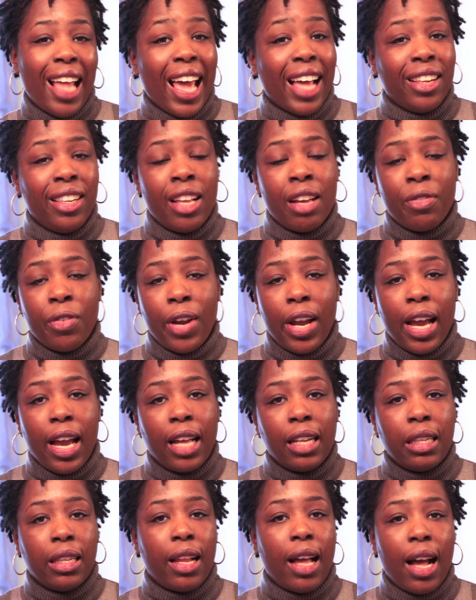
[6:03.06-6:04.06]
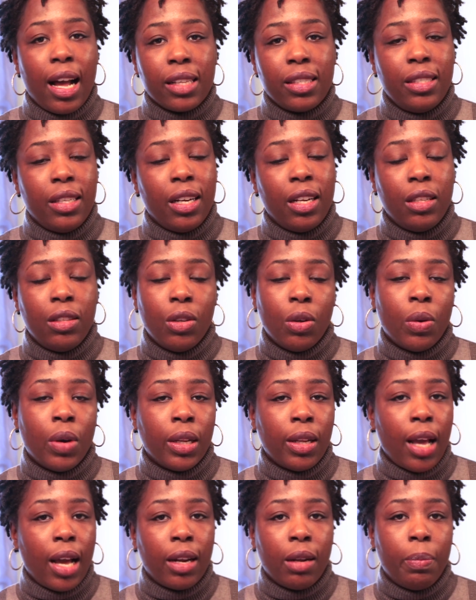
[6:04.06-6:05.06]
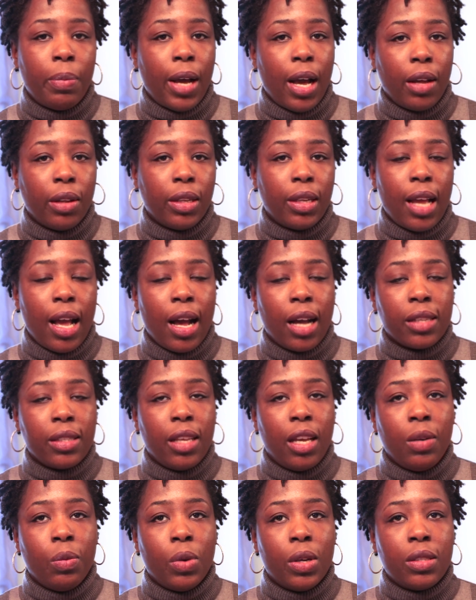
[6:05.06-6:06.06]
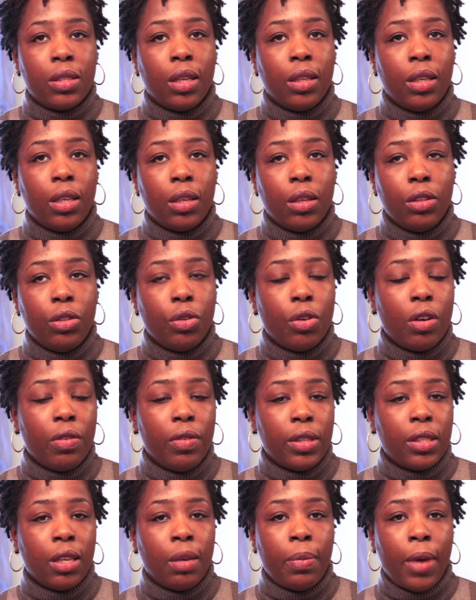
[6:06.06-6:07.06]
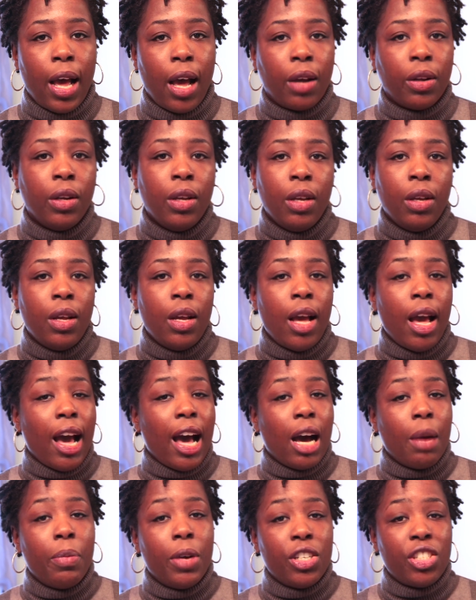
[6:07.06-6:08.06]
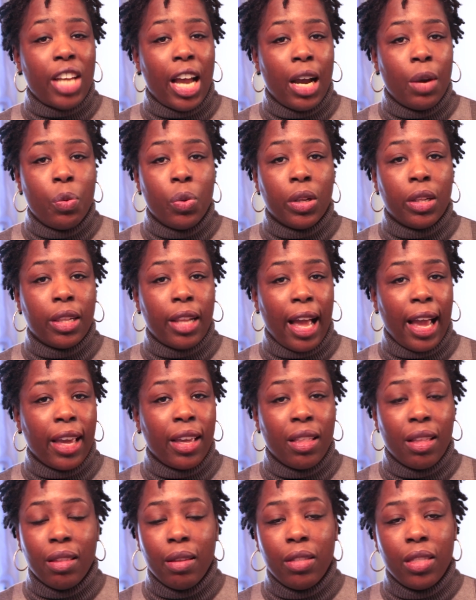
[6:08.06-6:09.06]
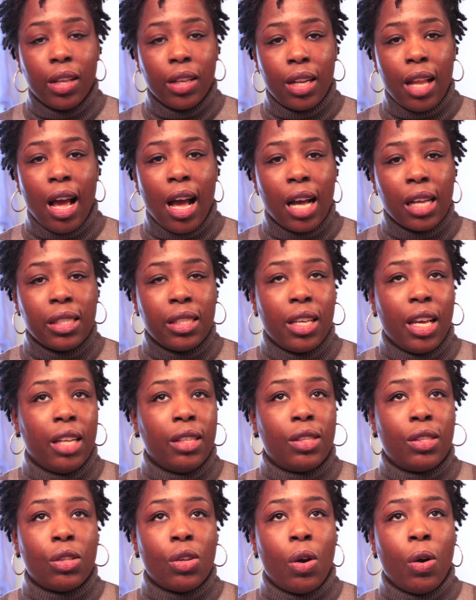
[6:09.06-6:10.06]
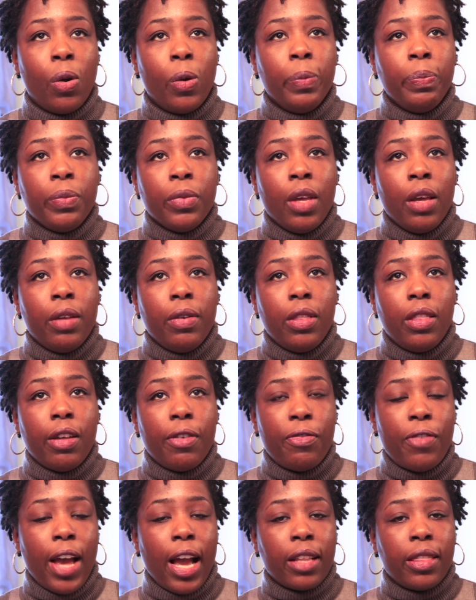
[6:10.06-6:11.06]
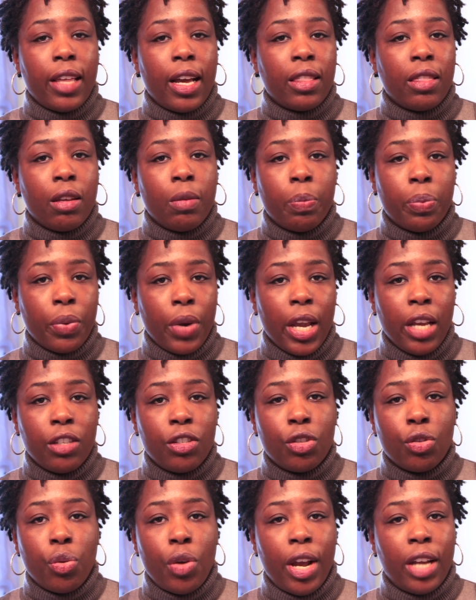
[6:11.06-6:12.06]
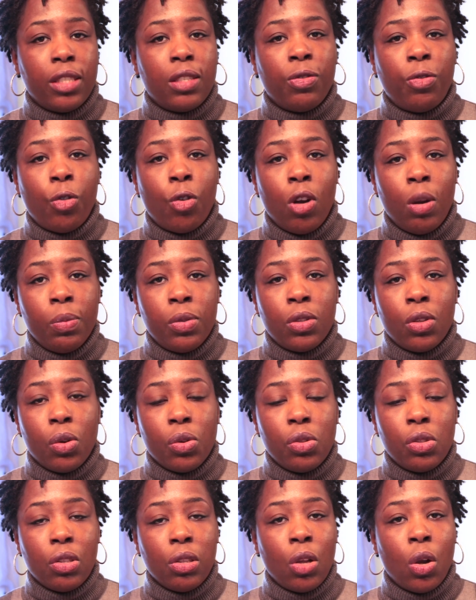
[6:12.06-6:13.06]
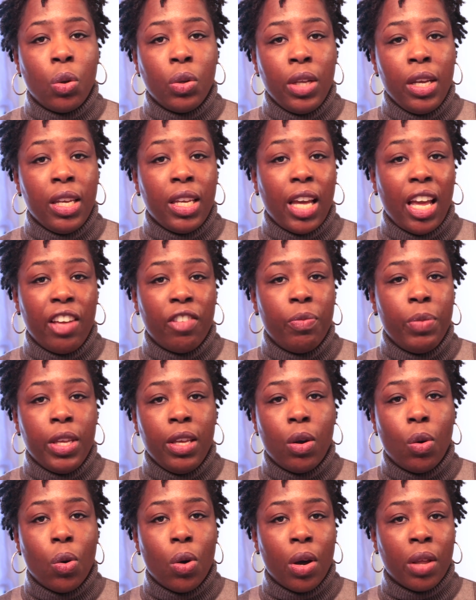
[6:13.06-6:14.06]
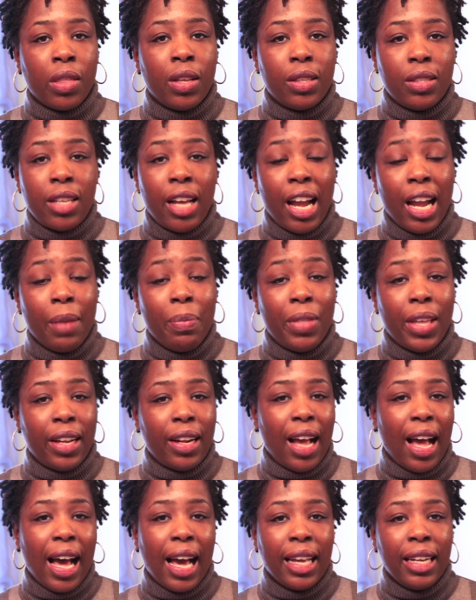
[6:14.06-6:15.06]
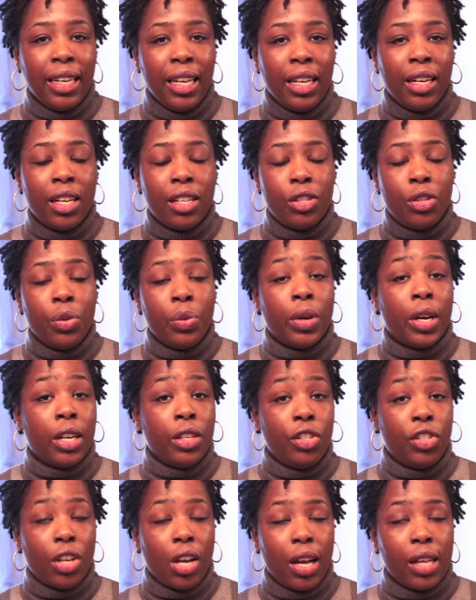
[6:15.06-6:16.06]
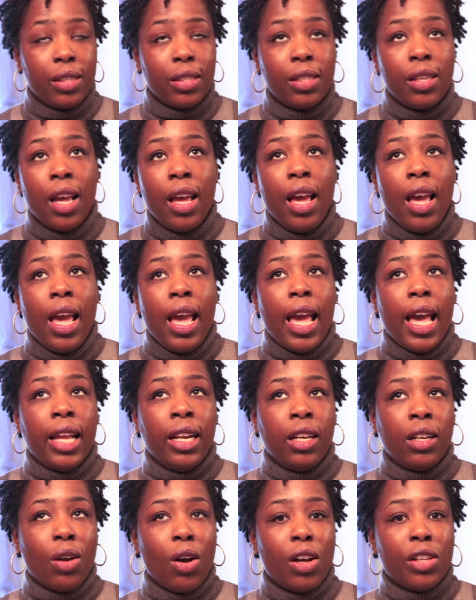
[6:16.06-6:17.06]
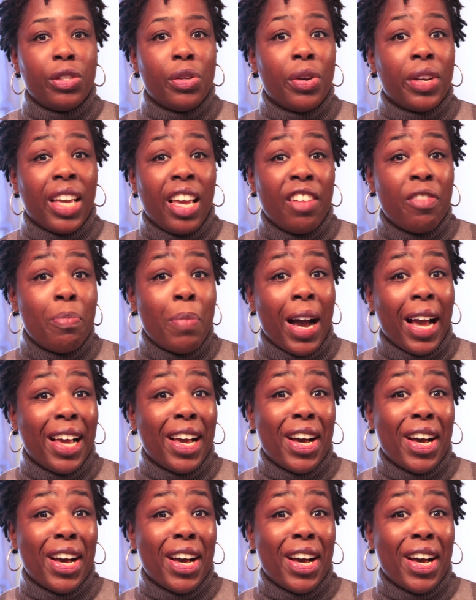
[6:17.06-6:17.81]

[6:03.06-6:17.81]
had never had locks, didn't know a lot about locks, and was a little nervous about how much I would like the locks. And so the fact that the braids transformed so slowly gave me all the time that I needed to adjust. And it also gave my